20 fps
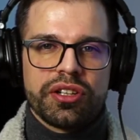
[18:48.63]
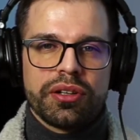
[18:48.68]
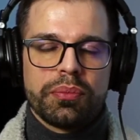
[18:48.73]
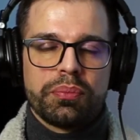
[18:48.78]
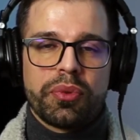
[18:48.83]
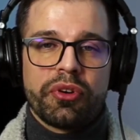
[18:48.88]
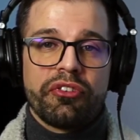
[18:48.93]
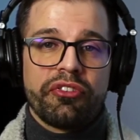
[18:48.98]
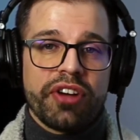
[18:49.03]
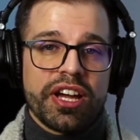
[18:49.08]

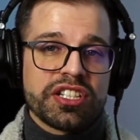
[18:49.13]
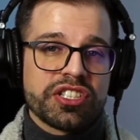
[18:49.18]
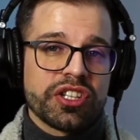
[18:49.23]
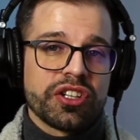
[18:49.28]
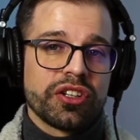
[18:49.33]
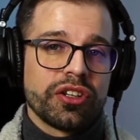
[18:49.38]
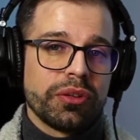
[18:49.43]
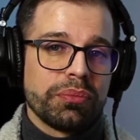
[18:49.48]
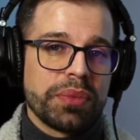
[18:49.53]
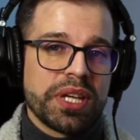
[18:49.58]

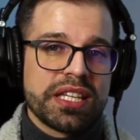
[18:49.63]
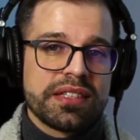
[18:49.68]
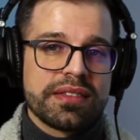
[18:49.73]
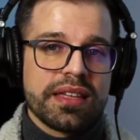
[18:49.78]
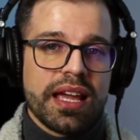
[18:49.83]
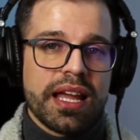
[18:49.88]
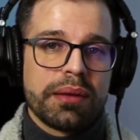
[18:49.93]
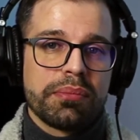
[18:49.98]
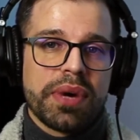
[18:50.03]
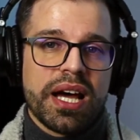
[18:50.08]
professional mix
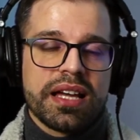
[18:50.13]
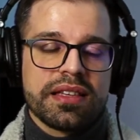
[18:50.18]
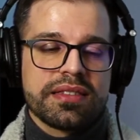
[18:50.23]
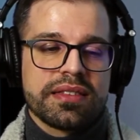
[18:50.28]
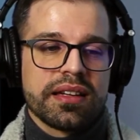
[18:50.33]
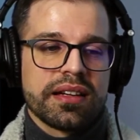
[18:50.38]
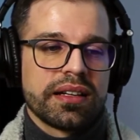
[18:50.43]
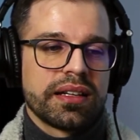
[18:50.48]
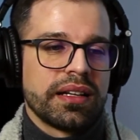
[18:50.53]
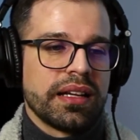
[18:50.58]
and
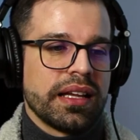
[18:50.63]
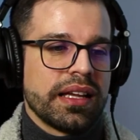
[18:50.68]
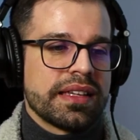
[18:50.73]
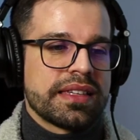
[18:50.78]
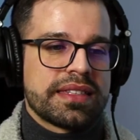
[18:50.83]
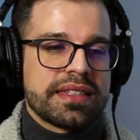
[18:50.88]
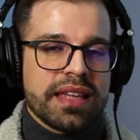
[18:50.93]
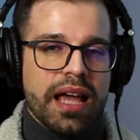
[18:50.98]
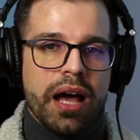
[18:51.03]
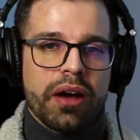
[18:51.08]
master
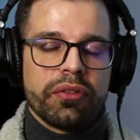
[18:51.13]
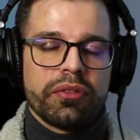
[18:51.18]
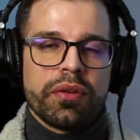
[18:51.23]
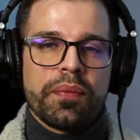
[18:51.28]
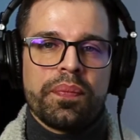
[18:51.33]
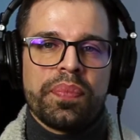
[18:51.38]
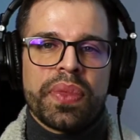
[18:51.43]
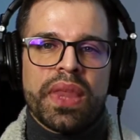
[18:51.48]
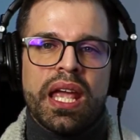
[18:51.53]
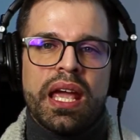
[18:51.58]
sound.
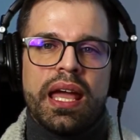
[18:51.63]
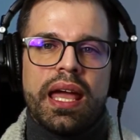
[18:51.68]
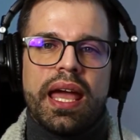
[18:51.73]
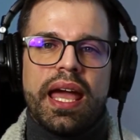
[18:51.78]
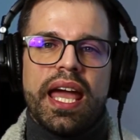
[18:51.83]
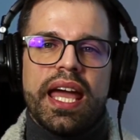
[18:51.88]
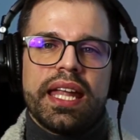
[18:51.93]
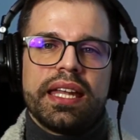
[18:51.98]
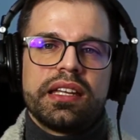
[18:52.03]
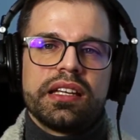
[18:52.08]

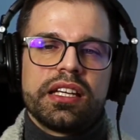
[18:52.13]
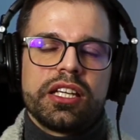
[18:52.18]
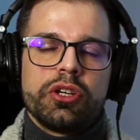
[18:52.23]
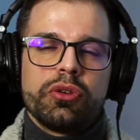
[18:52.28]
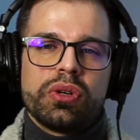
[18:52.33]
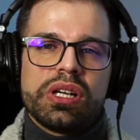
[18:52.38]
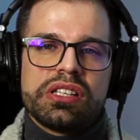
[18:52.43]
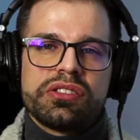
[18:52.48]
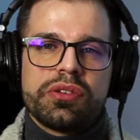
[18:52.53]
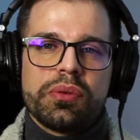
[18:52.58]
And
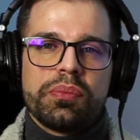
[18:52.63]
you'll also